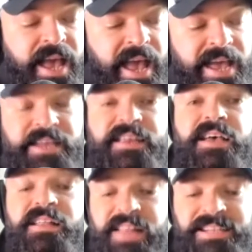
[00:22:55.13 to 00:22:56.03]
and
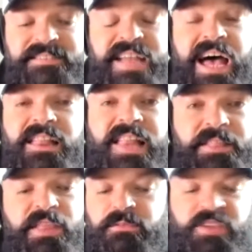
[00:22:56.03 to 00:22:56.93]
let's not
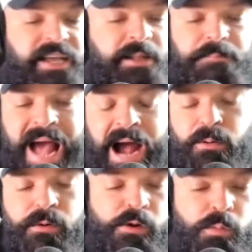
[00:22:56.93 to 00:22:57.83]
let them take the
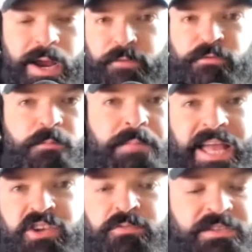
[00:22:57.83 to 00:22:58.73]
power away from
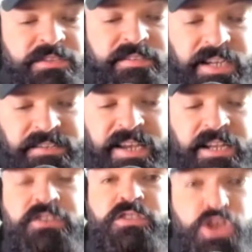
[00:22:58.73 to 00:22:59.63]
management to
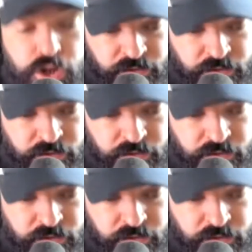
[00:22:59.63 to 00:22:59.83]
dictate to you,